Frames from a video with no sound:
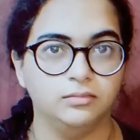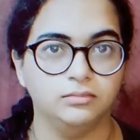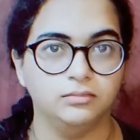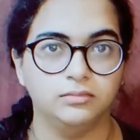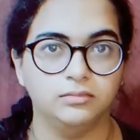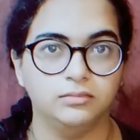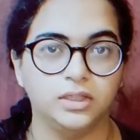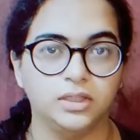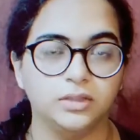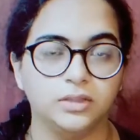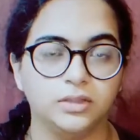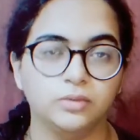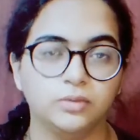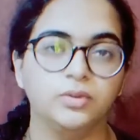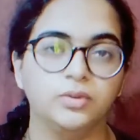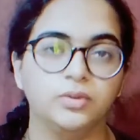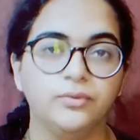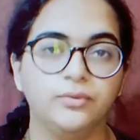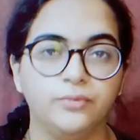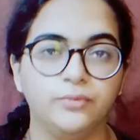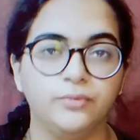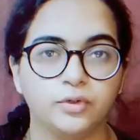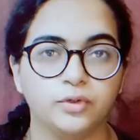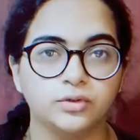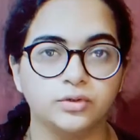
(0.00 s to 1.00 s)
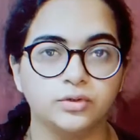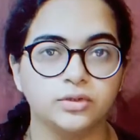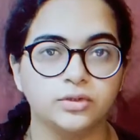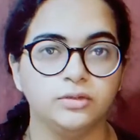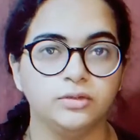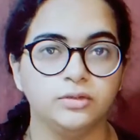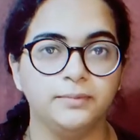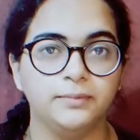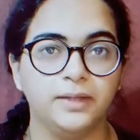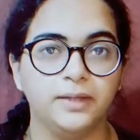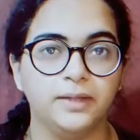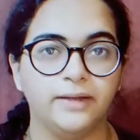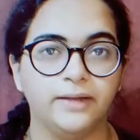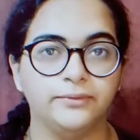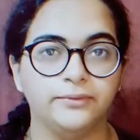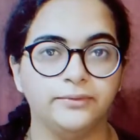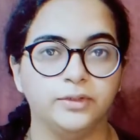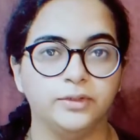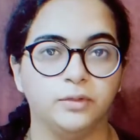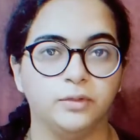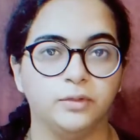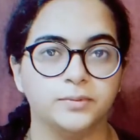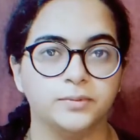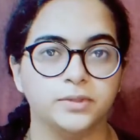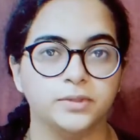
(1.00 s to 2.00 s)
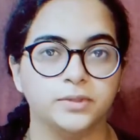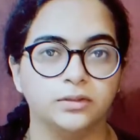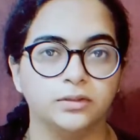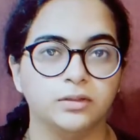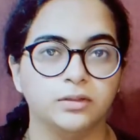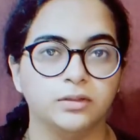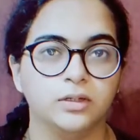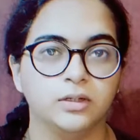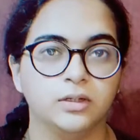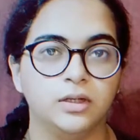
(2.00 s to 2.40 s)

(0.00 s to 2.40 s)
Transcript: including Photoshop, have the option